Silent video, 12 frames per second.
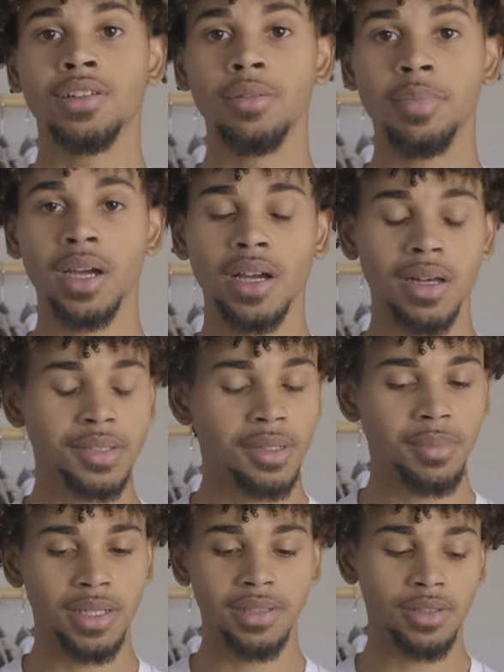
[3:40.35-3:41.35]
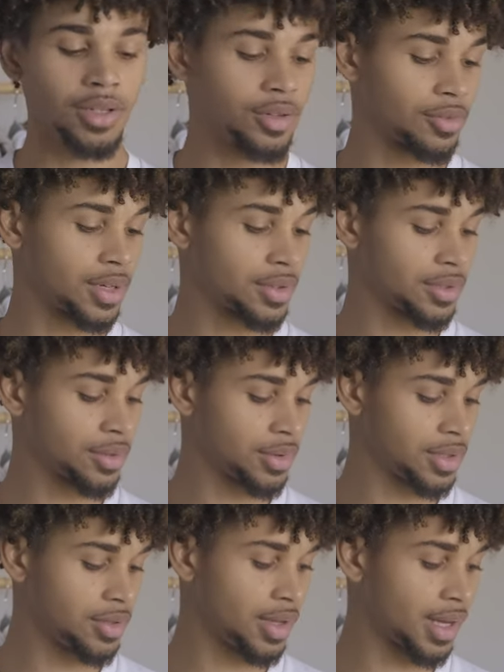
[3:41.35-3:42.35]
two pickups I'm about to go run through
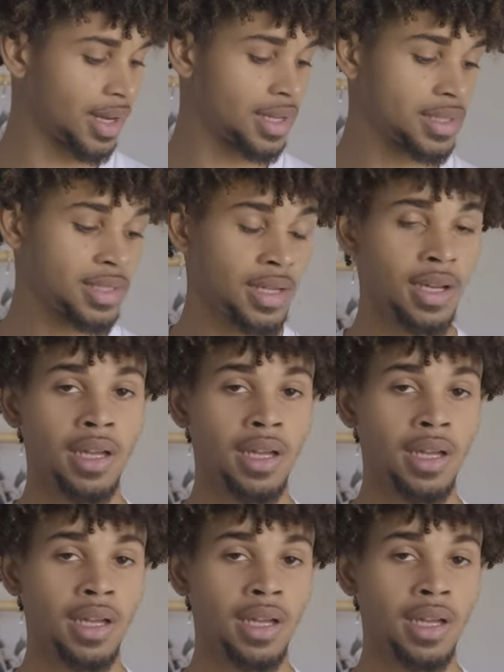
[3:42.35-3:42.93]
with you guys.